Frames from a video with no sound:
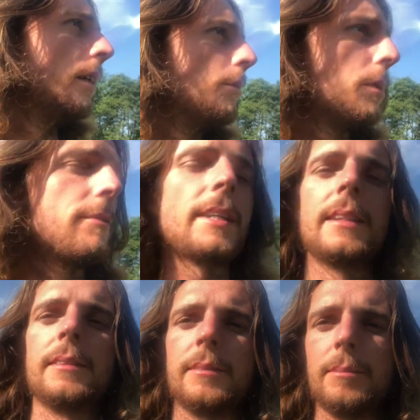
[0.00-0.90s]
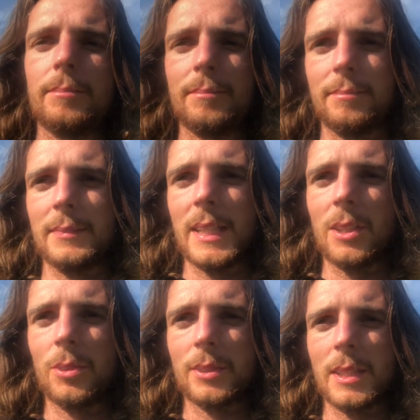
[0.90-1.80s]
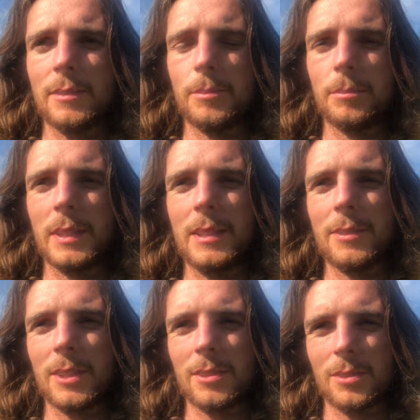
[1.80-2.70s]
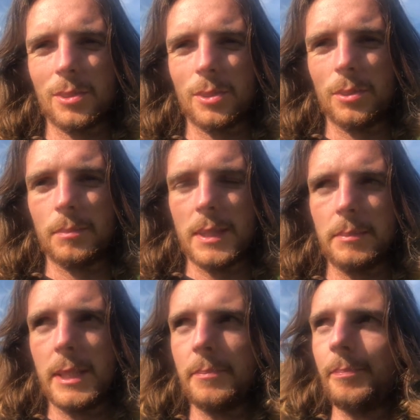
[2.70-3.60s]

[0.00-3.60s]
prevent that hot air from leaving so soon, maybe